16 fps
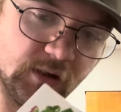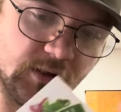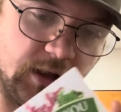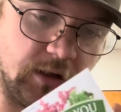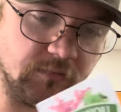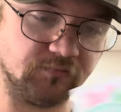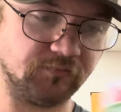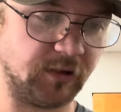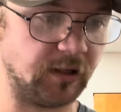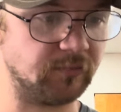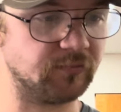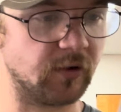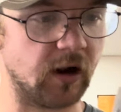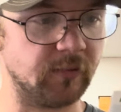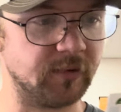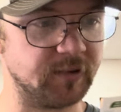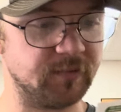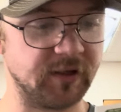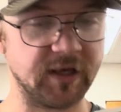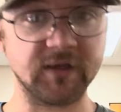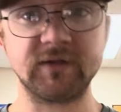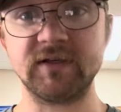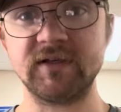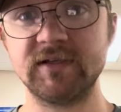I'll probably
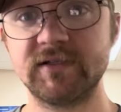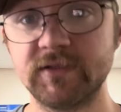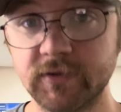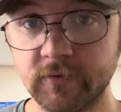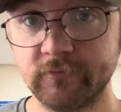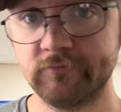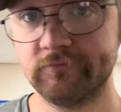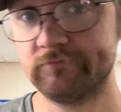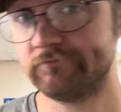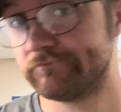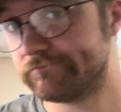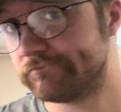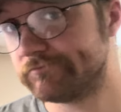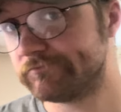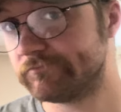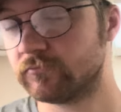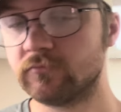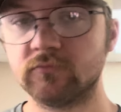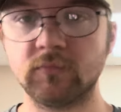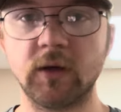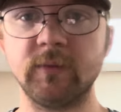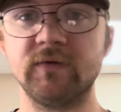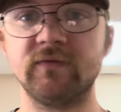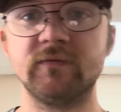plant these.
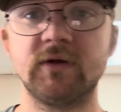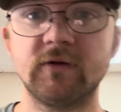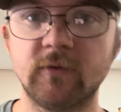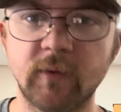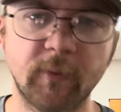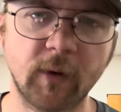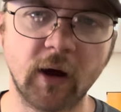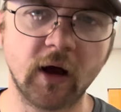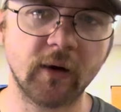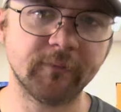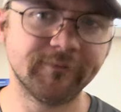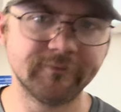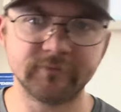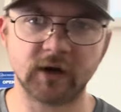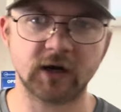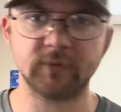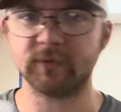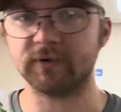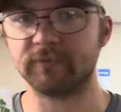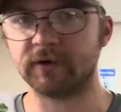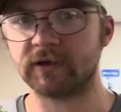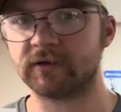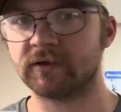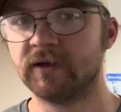Maybe even get them to my mom. Not a big
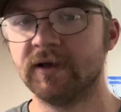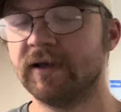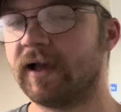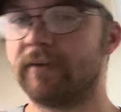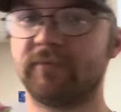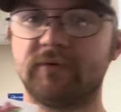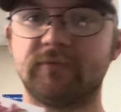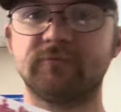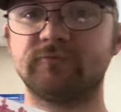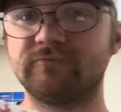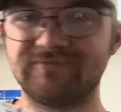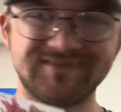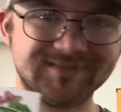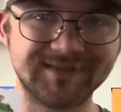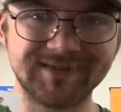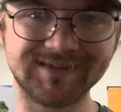fan. I don't.